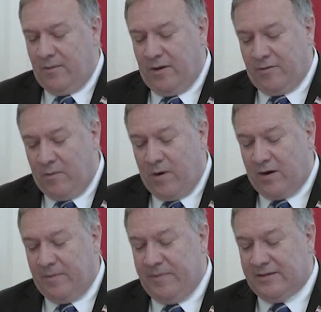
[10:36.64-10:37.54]
We also
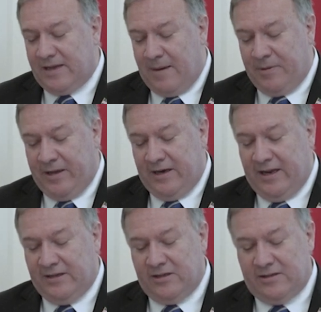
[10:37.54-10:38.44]
welcome the example
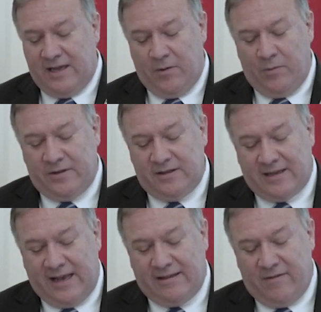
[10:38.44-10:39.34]
Indonesia set with
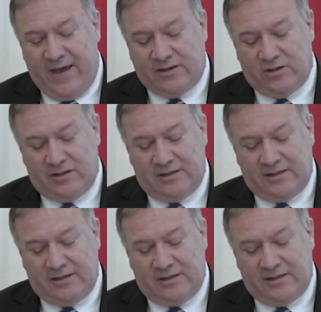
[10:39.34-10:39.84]
decisive action